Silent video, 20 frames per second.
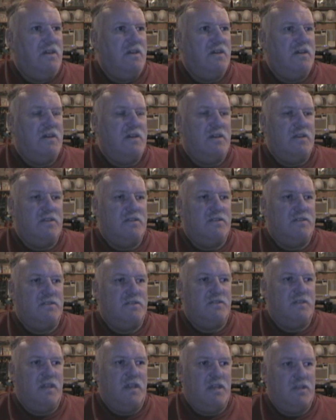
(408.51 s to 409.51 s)
and
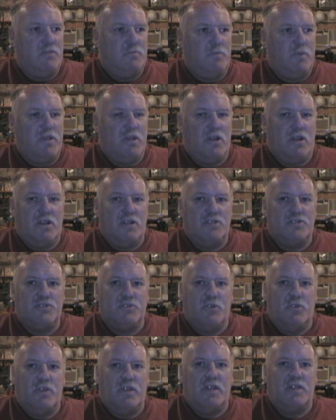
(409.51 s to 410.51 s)
HPR
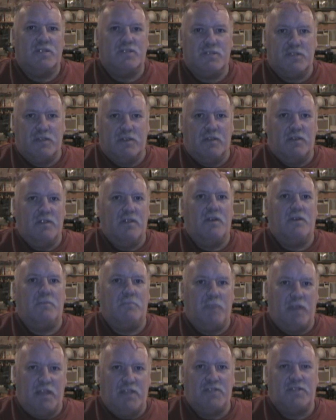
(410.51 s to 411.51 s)
showing us a
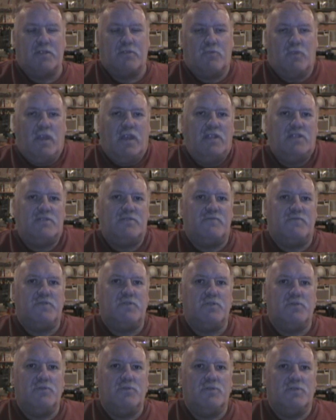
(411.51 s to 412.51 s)
basic range of
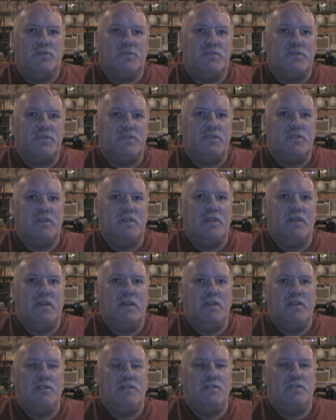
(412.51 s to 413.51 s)
tools
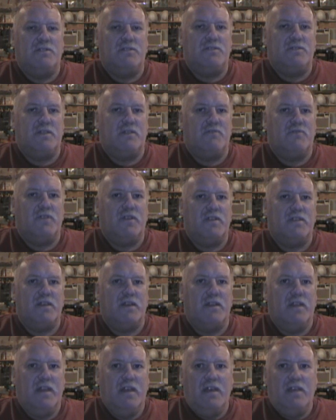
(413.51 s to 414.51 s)
and stuff like
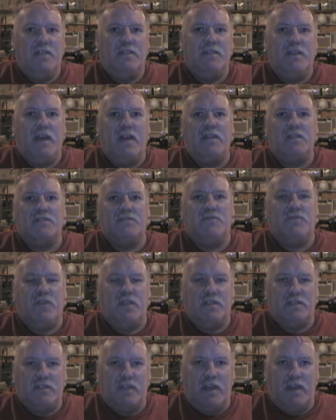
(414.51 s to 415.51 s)
that. That is
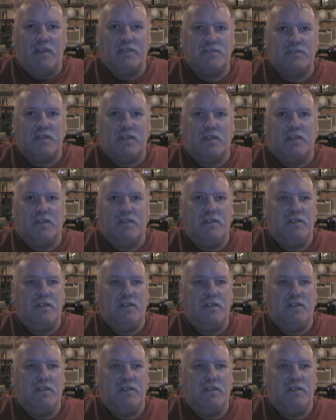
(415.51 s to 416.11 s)
fantastic.